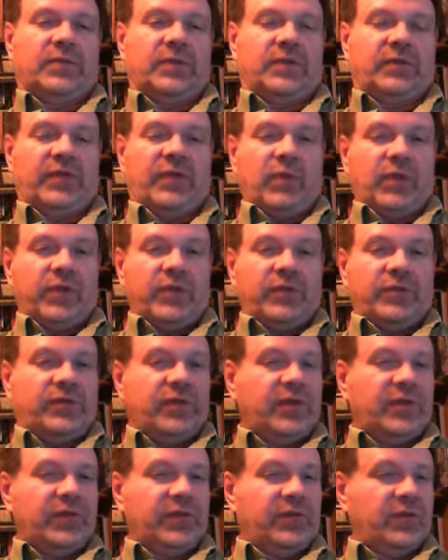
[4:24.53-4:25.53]
Someone who's
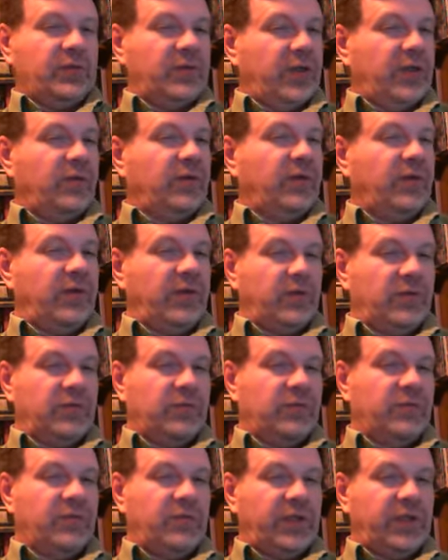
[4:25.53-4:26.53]
going to disagree with you
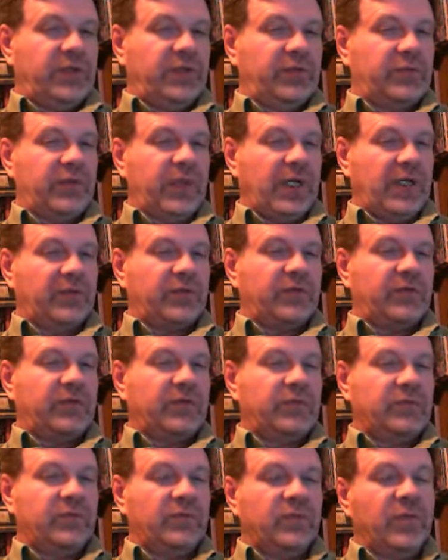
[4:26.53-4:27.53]
is best.
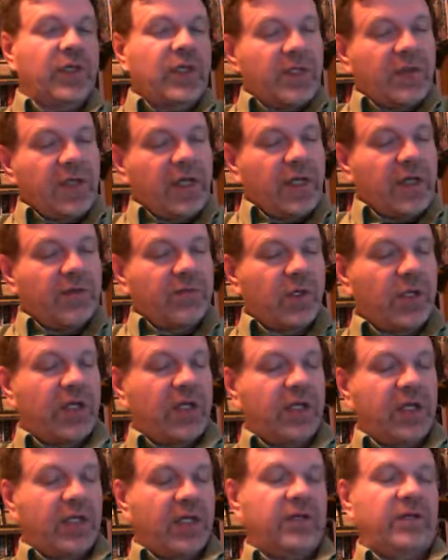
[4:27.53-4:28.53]
What do you think of what I
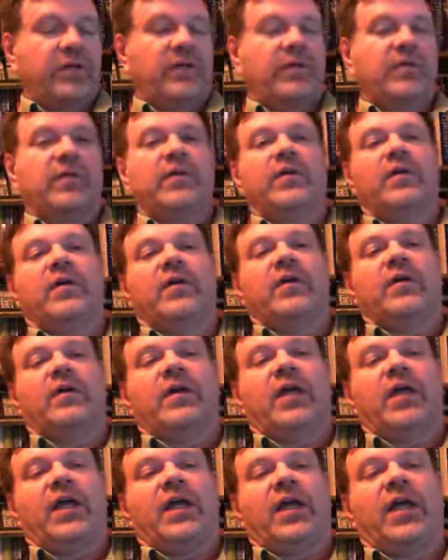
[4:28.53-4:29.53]

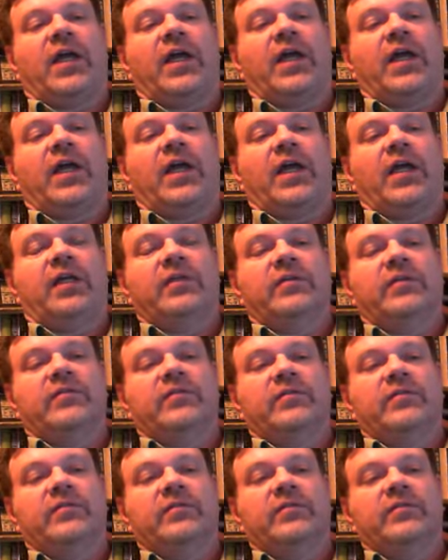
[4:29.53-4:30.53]
did? And
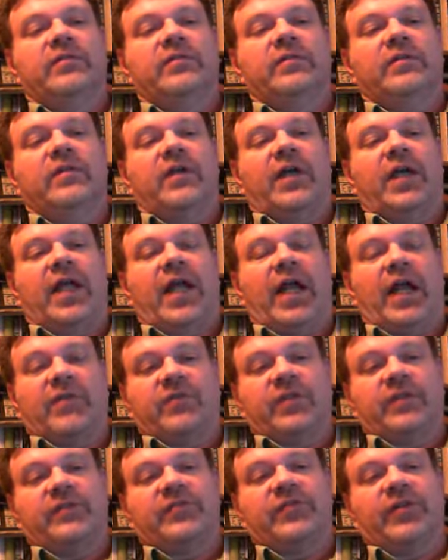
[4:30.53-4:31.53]

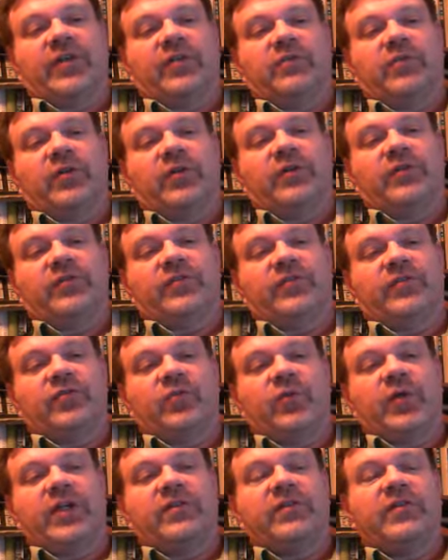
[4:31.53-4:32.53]
after that second person has
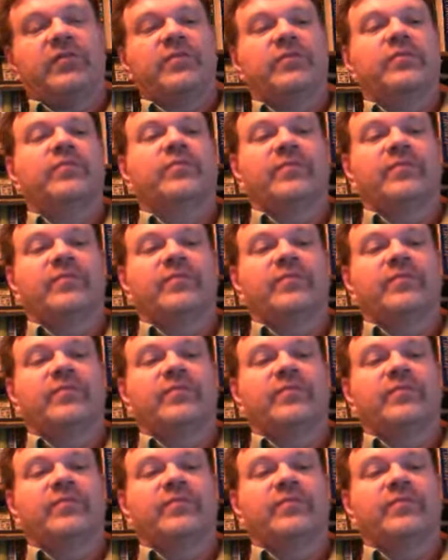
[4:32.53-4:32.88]
tweaked it,